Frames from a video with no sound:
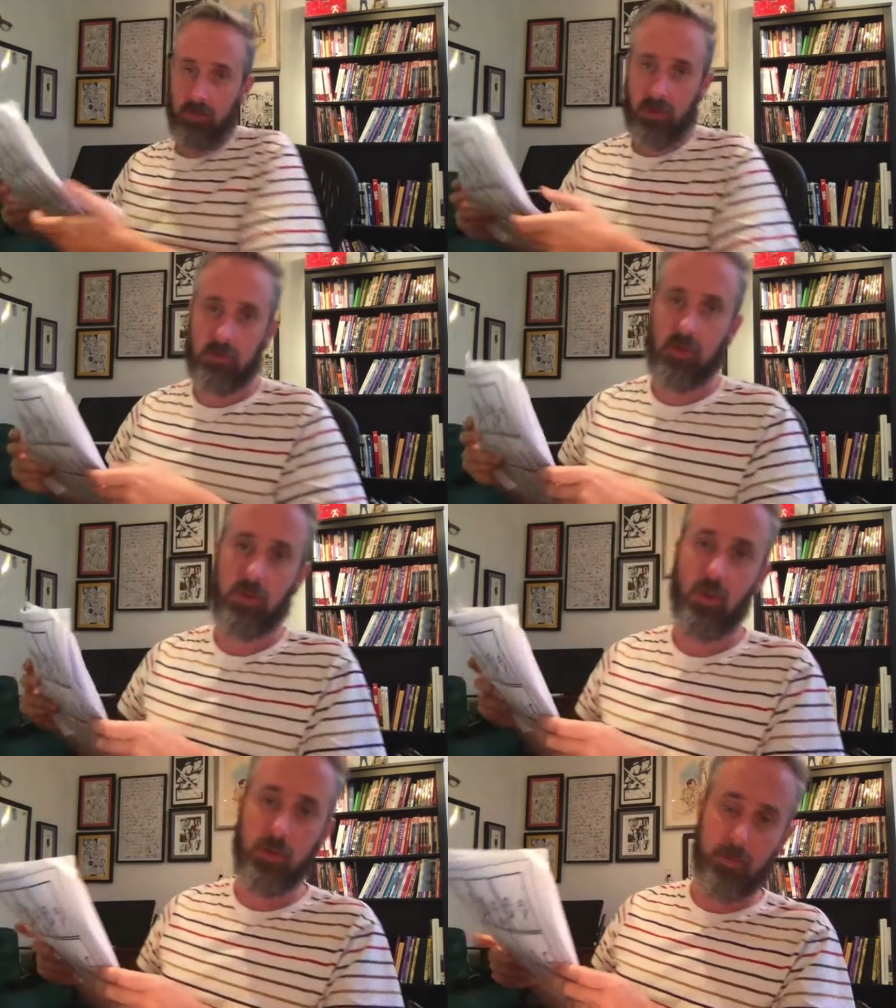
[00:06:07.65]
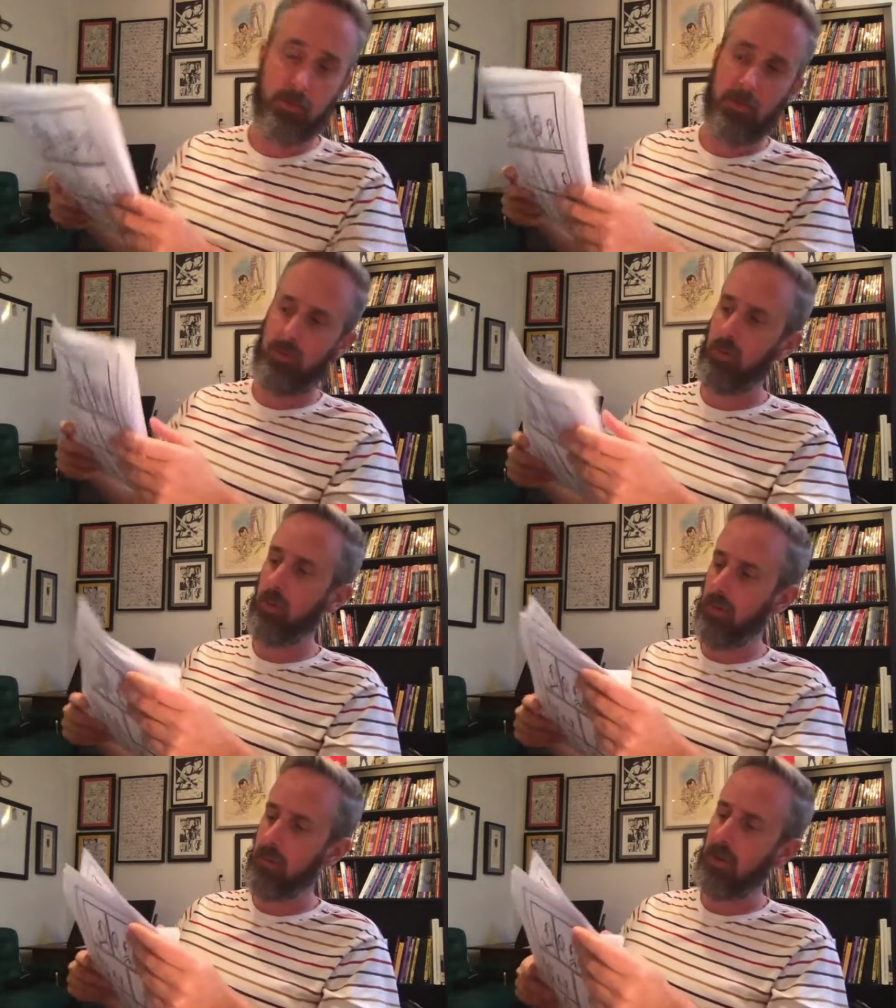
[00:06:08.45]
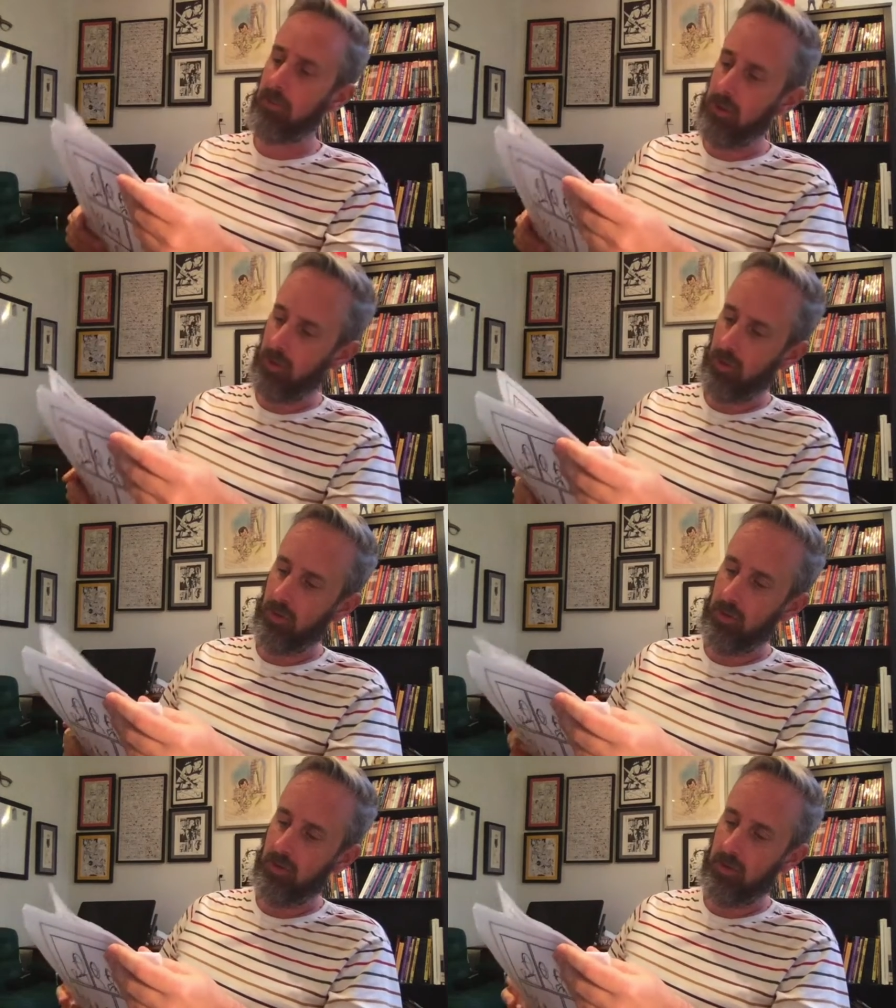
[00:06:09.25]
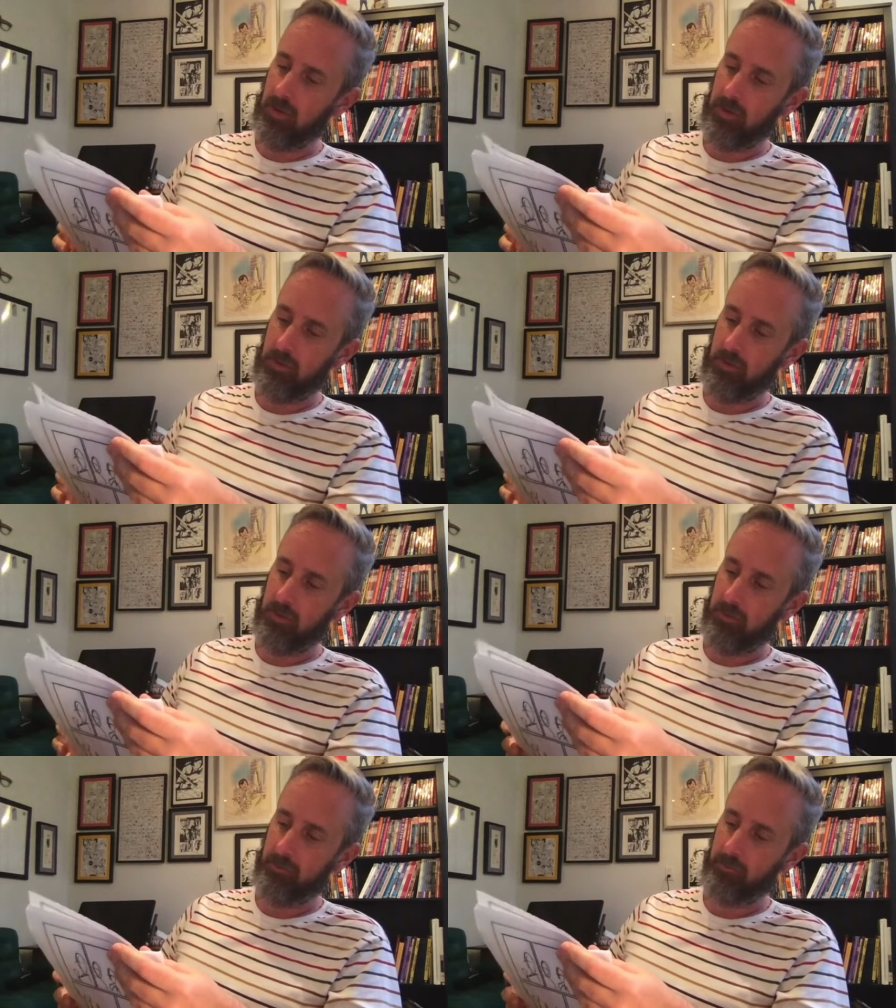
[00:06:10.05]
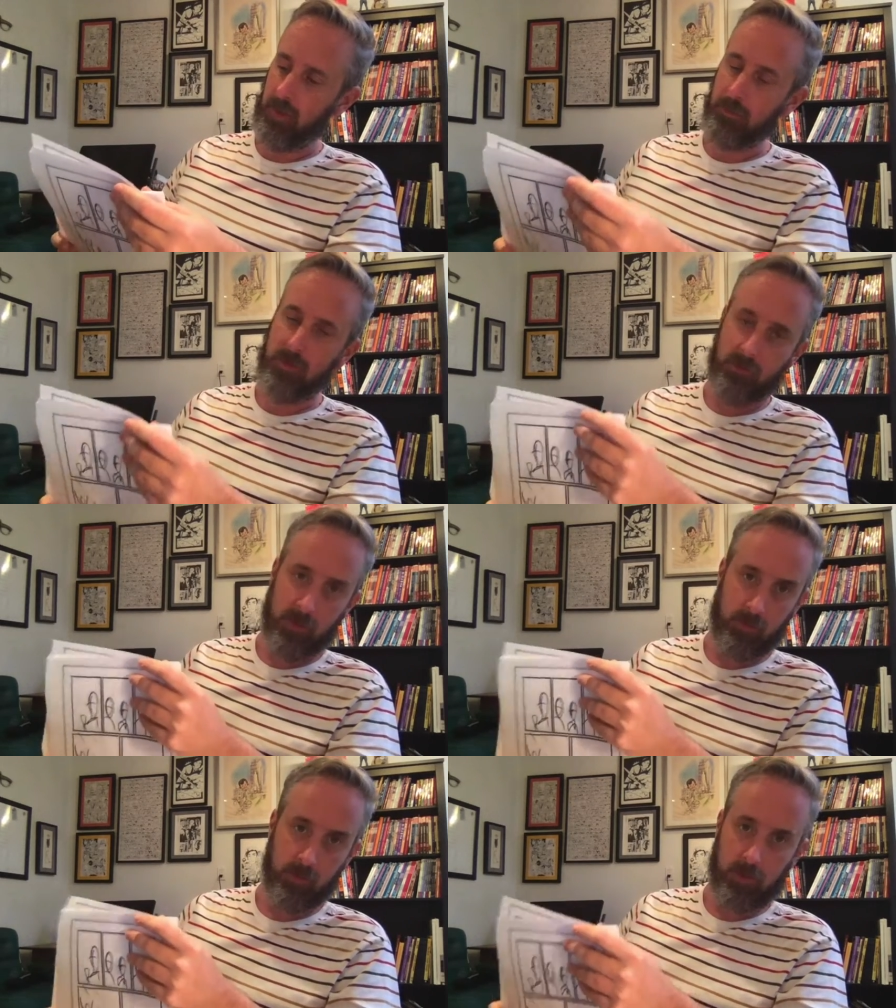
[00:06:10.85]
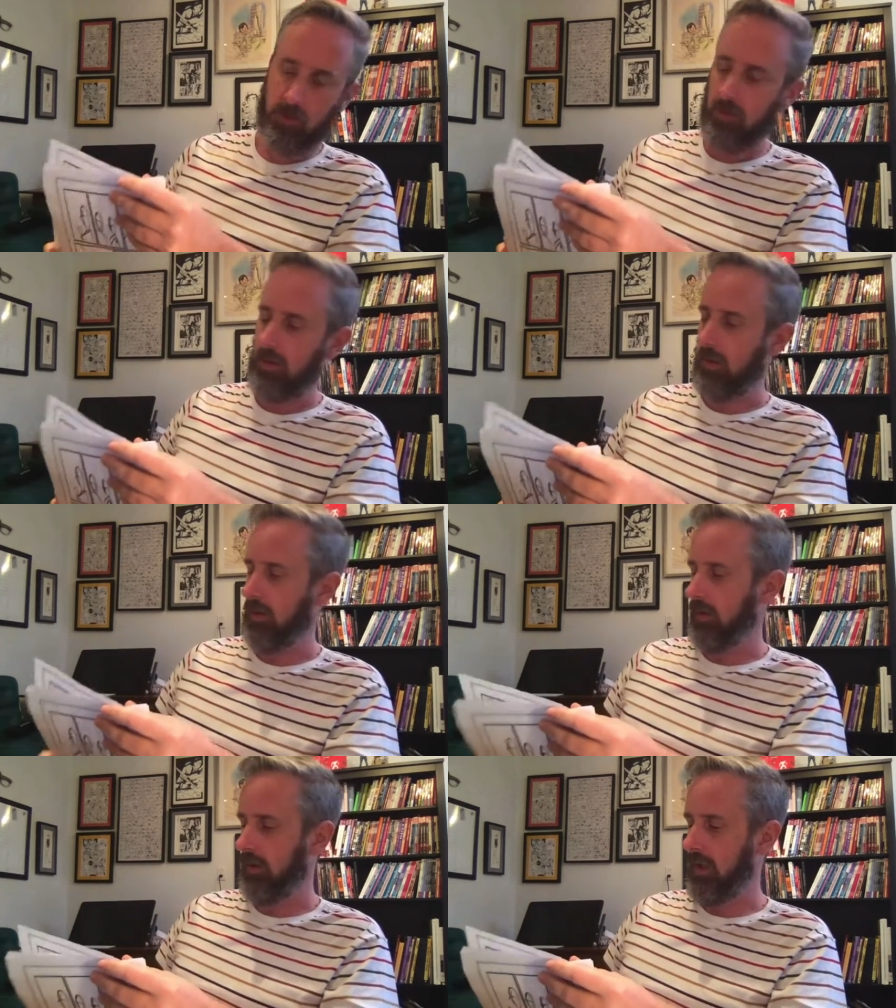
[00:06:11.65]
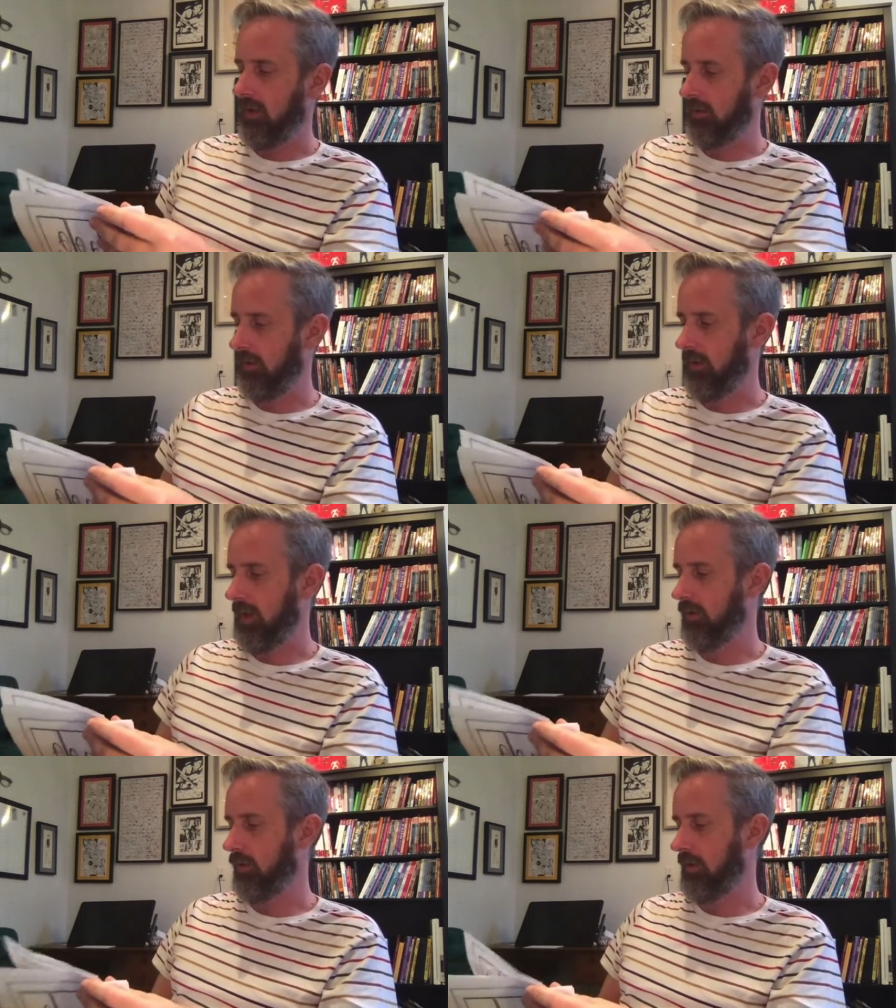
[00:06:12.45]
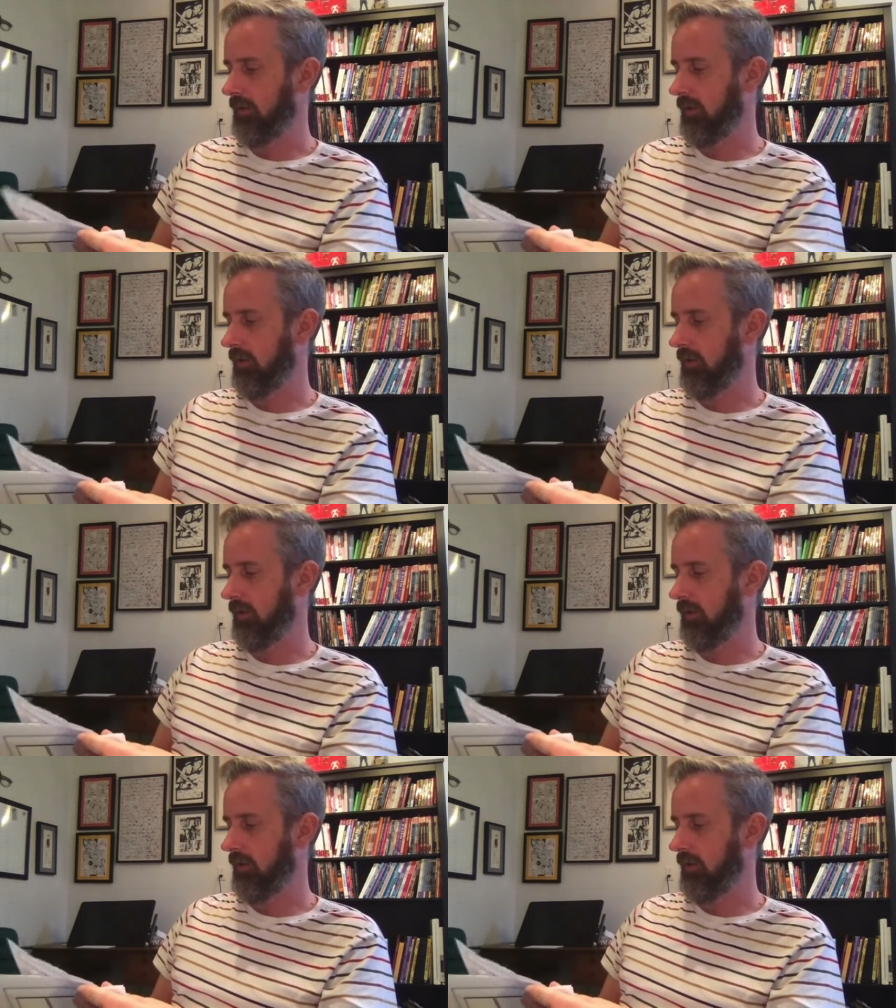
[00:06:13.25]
and I doodle them on computer, and then I print them out again because I hate trees.